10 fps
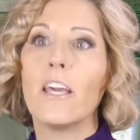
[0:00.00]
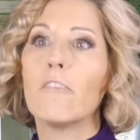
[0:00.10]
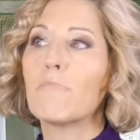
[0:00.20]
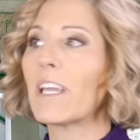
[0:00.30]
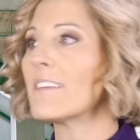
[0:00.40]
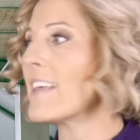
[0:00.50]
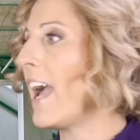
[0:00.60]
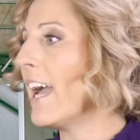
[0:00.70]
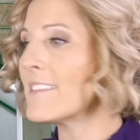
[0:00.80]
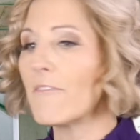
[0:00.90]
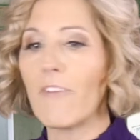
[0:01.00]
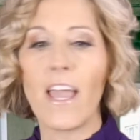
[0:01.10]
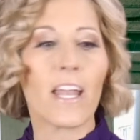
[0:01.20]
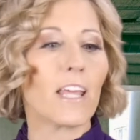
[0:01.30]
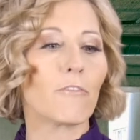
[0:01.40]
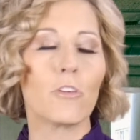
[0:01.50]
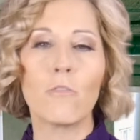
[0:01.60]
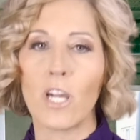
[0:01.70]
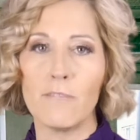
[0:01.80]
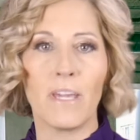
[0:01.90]
Because as a vet, if you
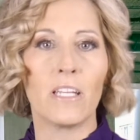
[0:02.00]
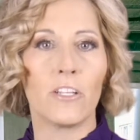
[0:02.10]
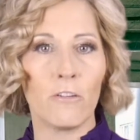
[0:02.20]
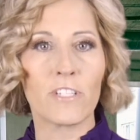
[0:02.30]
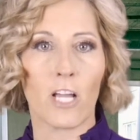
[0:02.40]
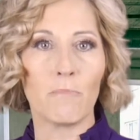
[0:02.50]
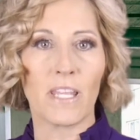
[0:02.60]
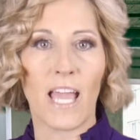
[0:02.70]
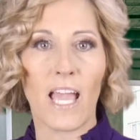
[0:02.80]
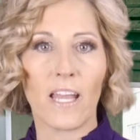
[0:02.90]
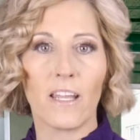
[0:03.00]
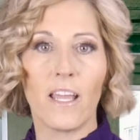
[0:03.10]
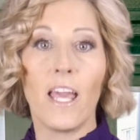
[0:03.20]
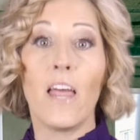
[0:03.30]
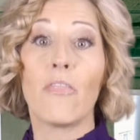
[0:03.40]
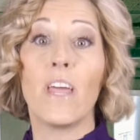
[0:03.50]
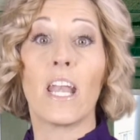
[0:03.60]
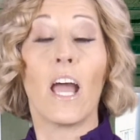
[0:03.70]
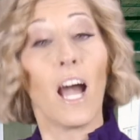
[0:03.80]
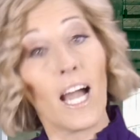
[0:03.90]
come in and you tell me that,
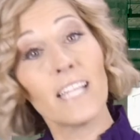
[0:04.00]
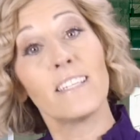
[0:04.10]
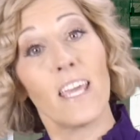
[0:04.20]
then I take